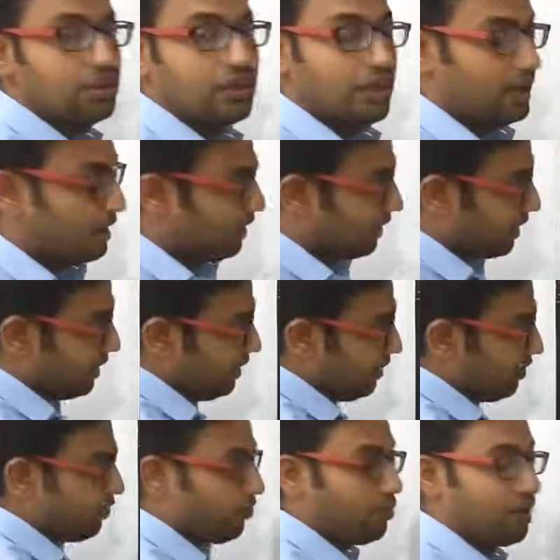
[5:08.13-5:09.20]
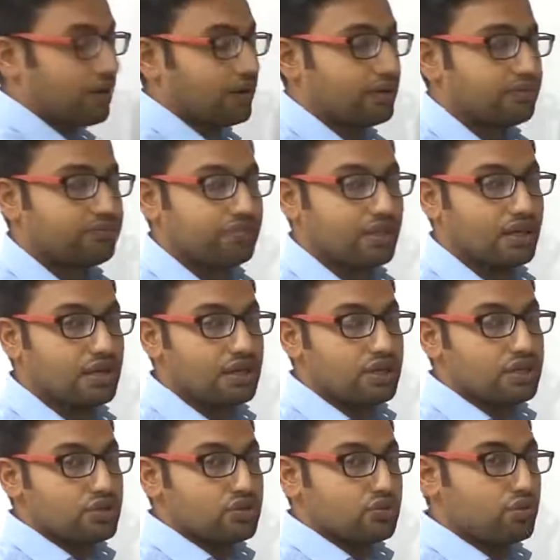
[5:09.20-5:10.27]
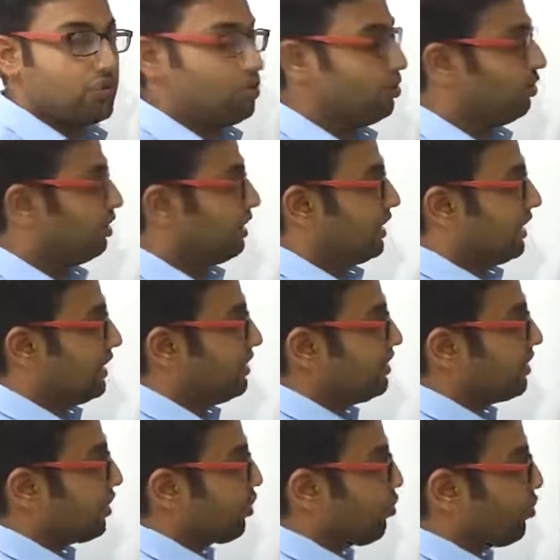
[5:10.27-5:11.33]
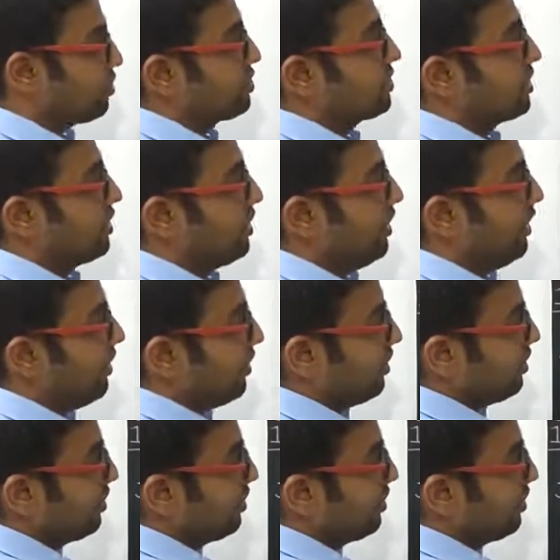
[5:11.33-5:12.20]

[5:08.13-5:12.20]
and again 1. So in the quotient,